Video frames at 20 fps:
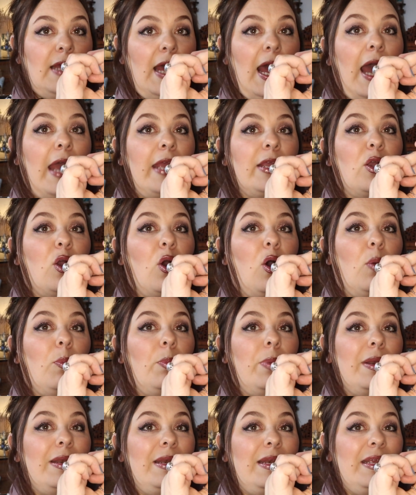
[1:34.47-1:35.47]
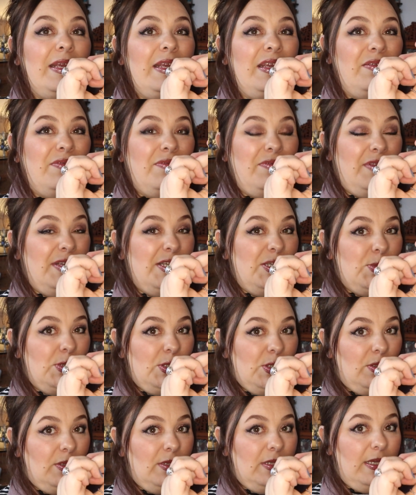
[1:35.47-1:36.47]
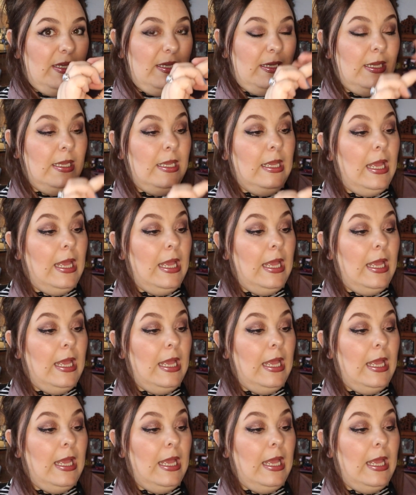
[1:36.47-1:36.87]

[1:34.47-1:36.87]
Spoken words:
I can't believe this was on there.